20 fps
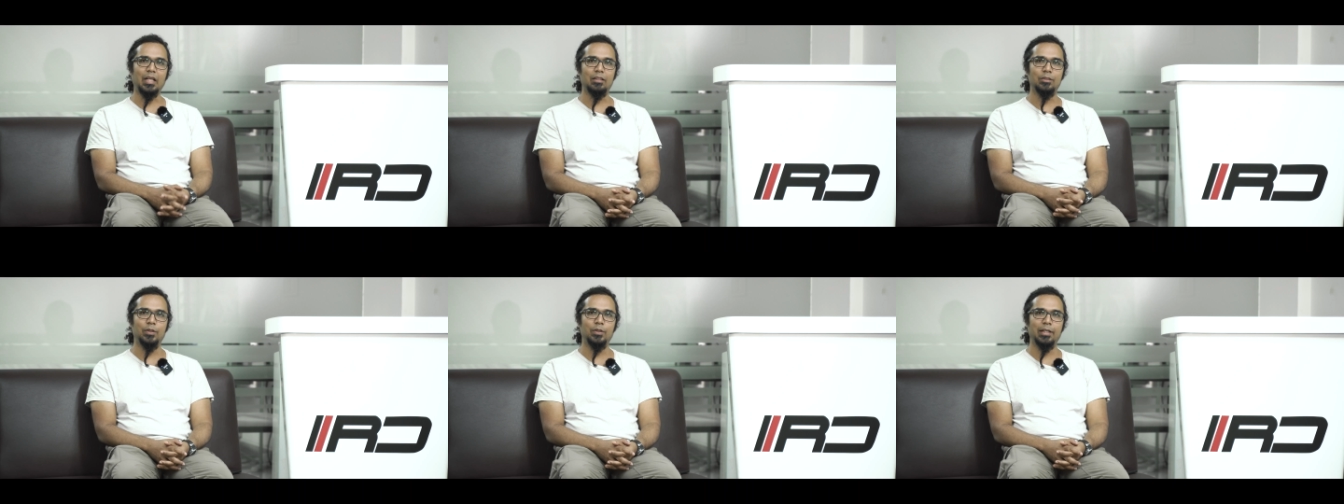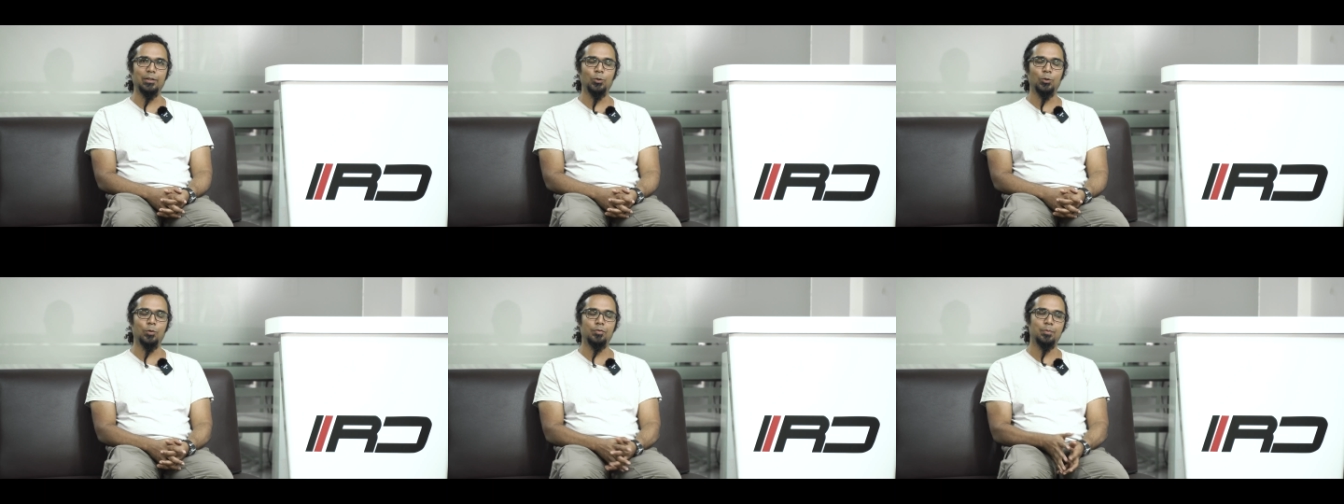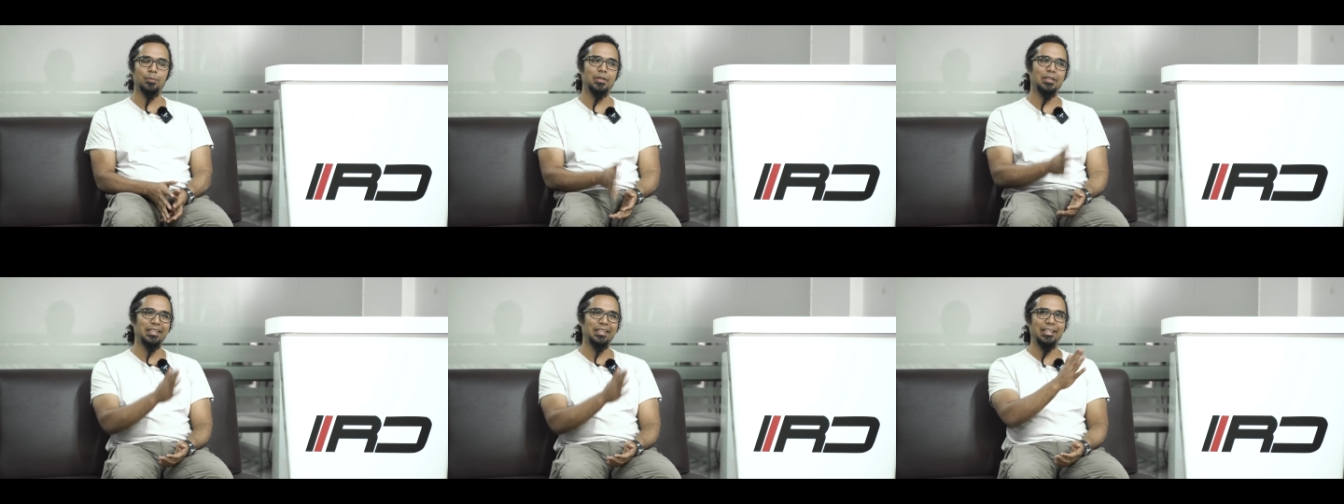You can go
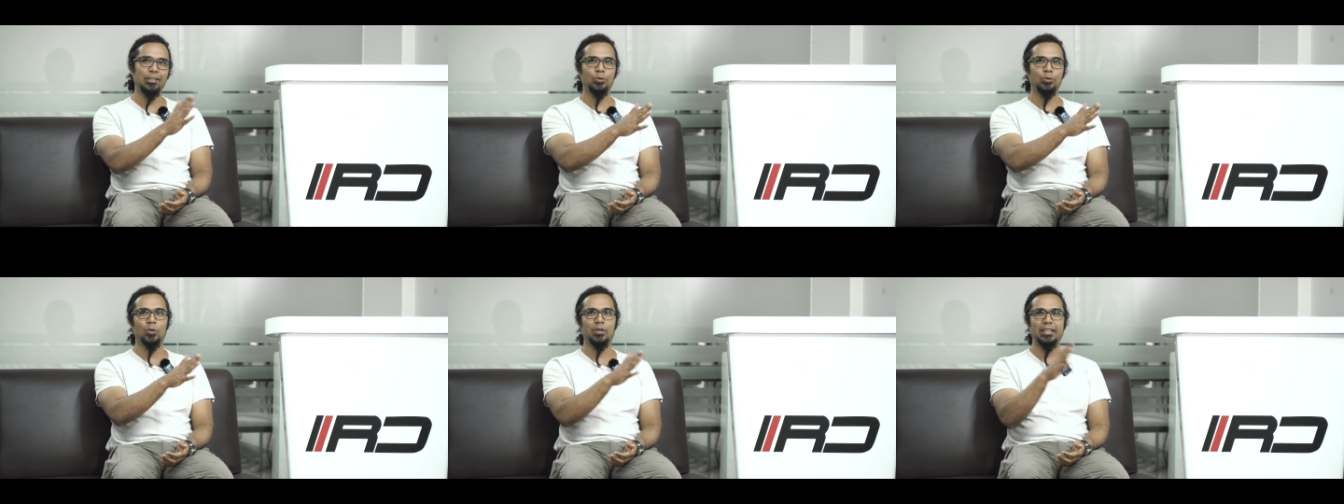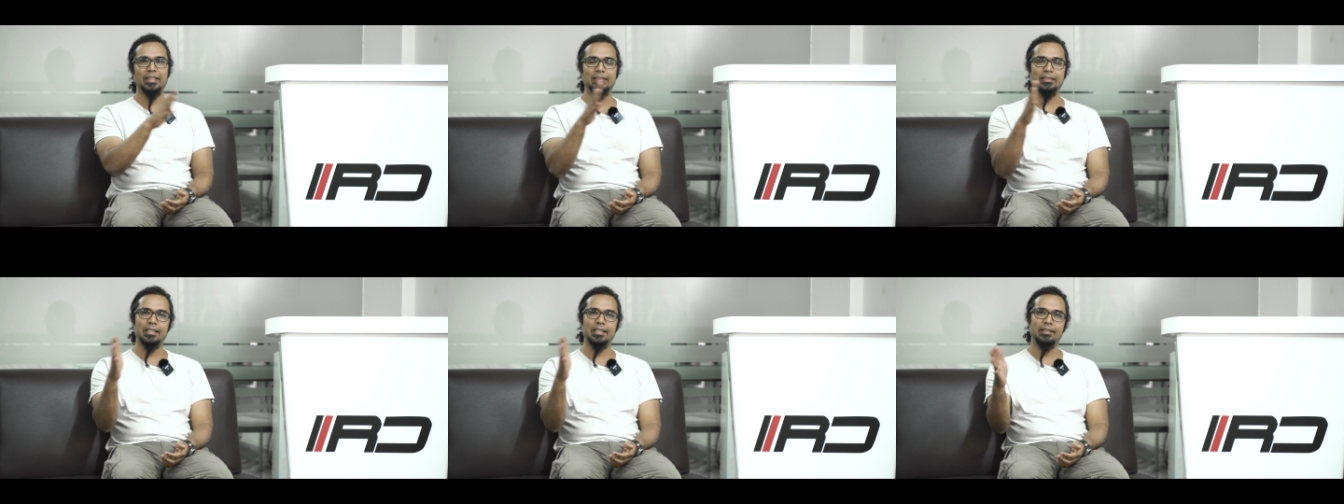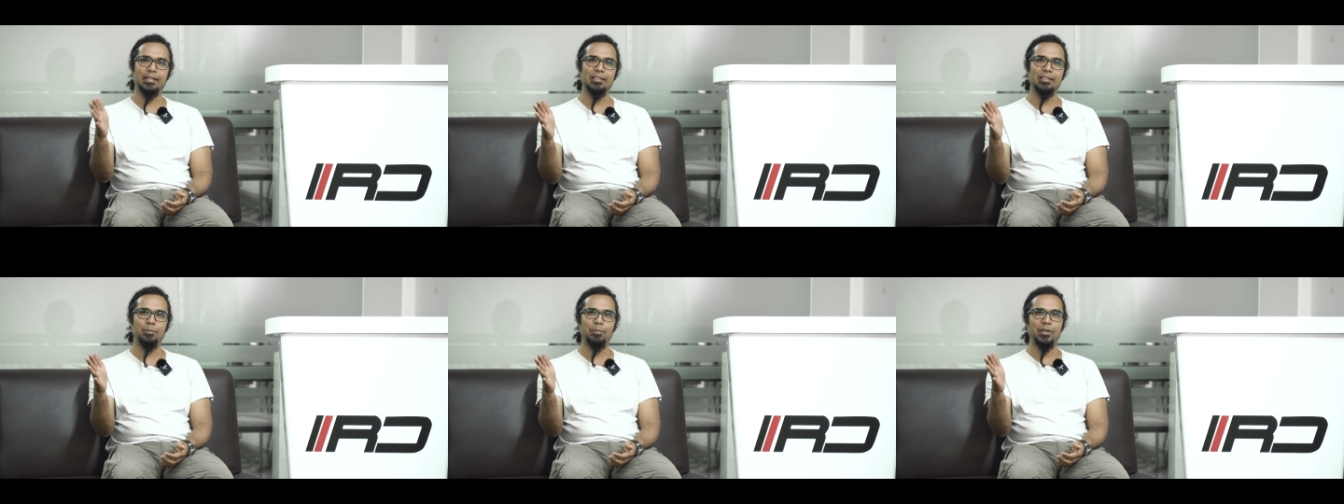from a lean to a rich
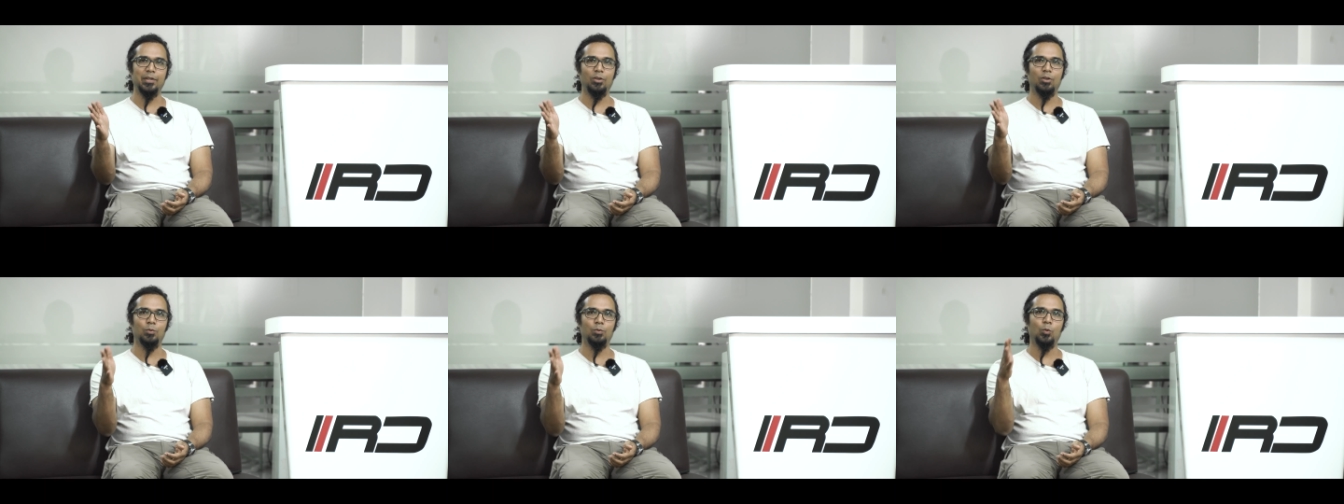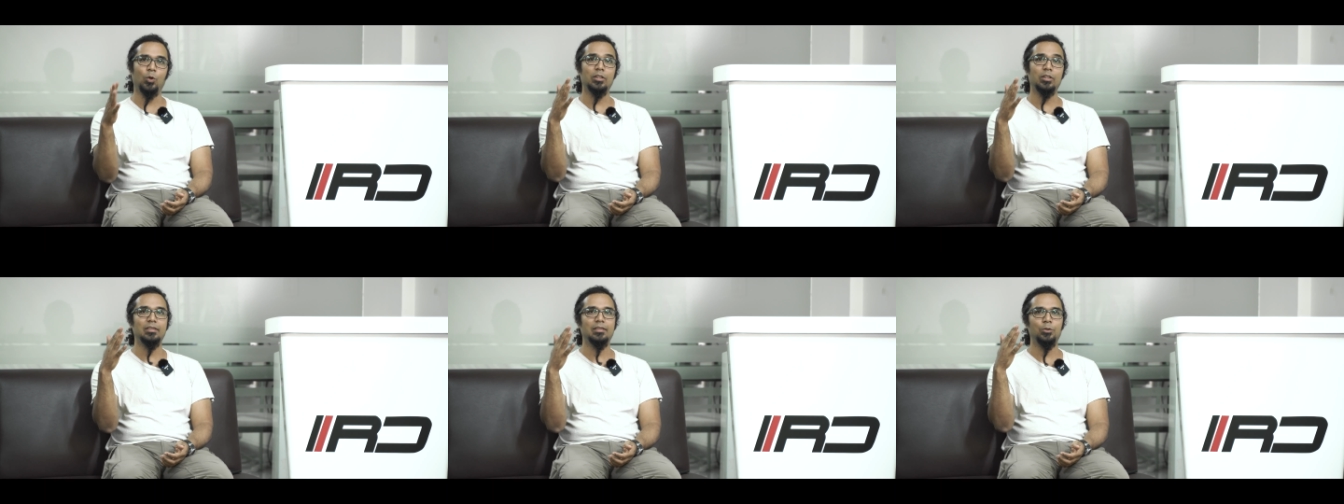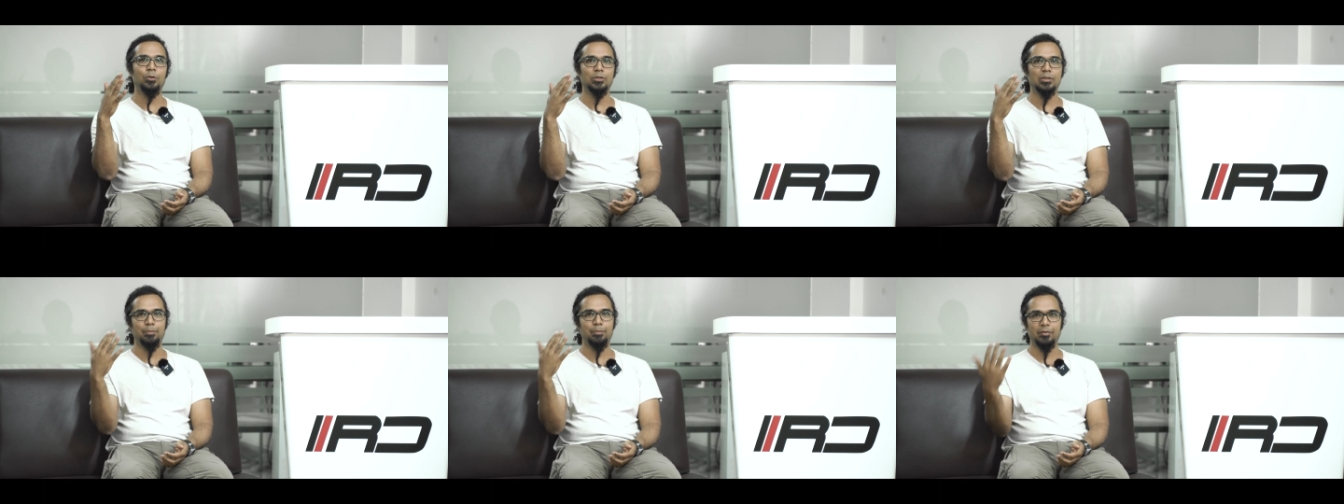setting depending on what the
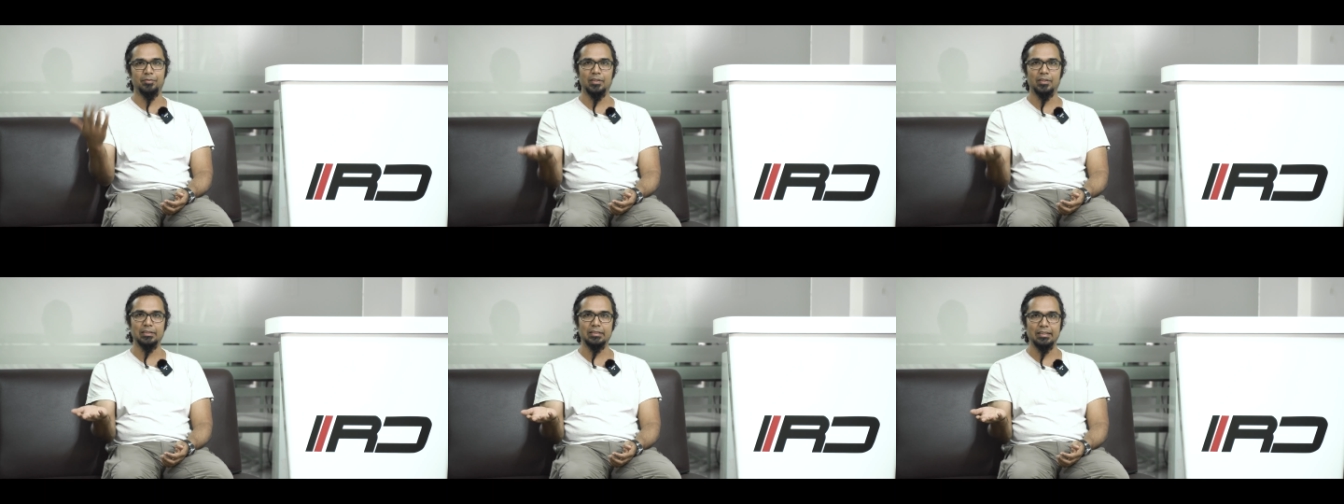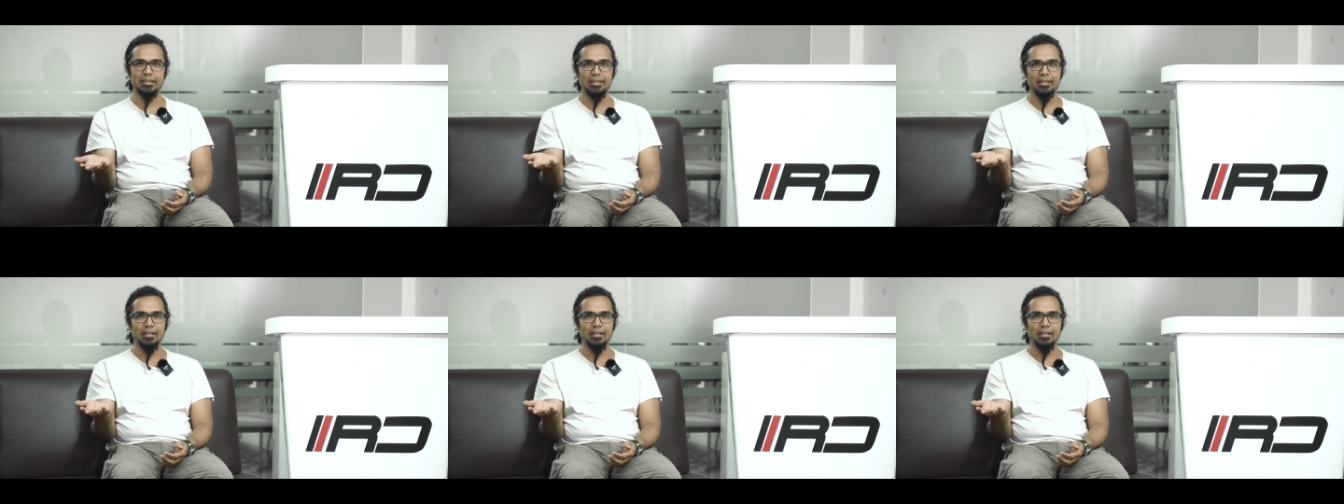user prefers.